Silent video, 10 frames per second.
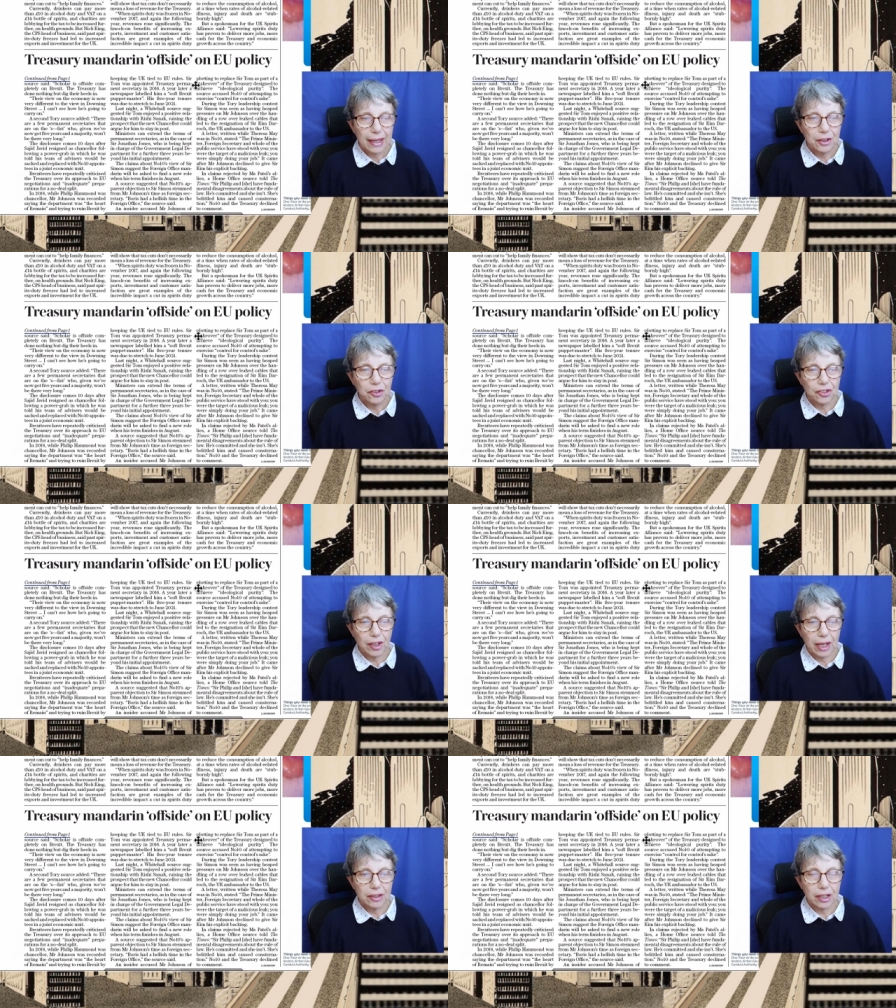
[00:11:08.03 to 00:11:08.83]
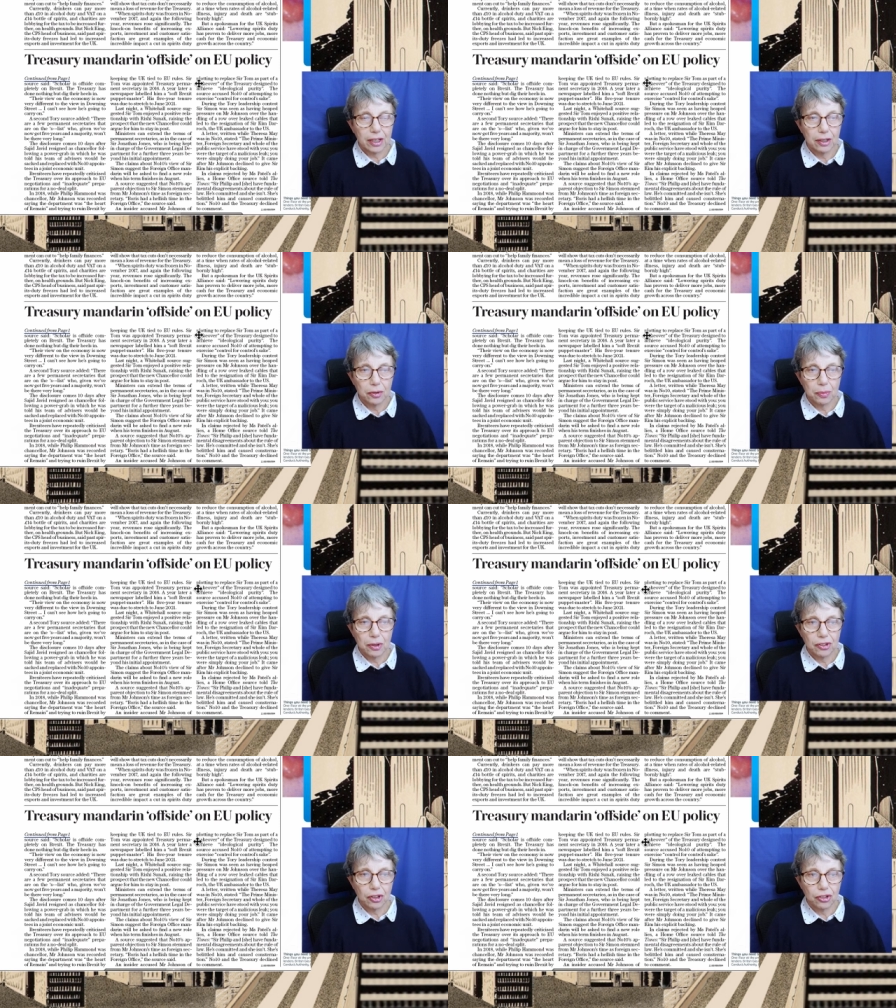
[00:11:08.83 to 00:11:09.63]
An insider accused
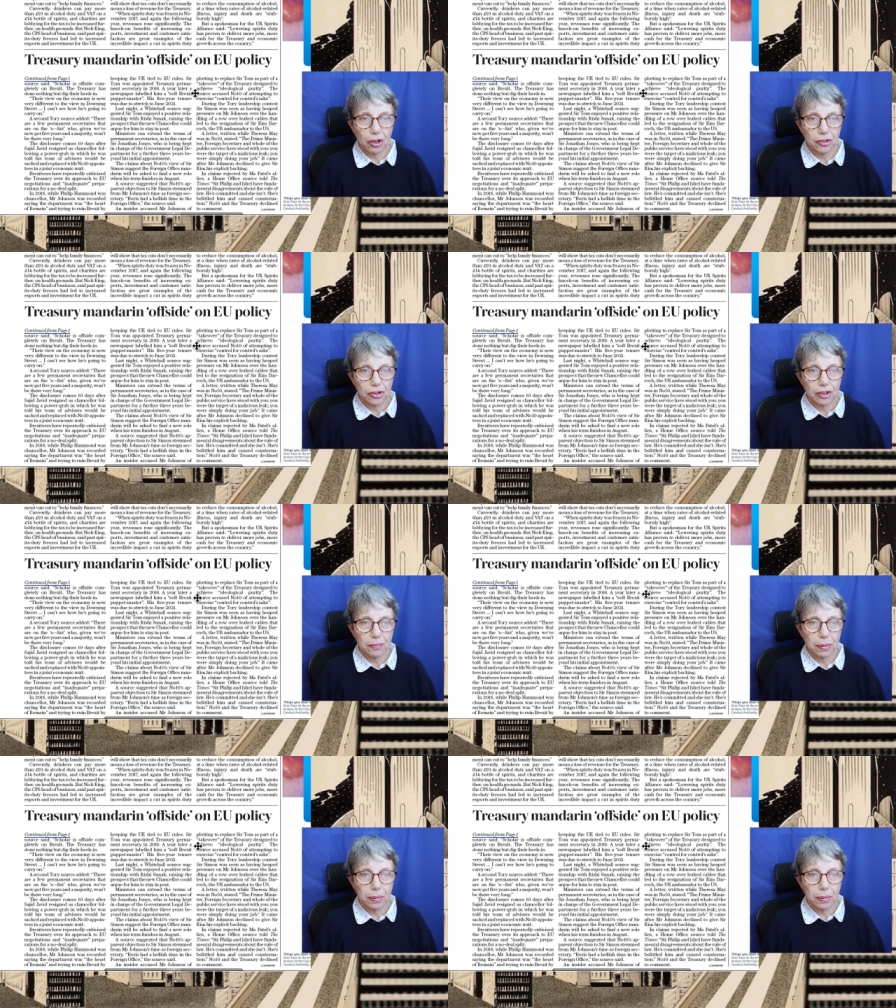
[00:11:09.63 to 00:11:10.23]
Mr Johnson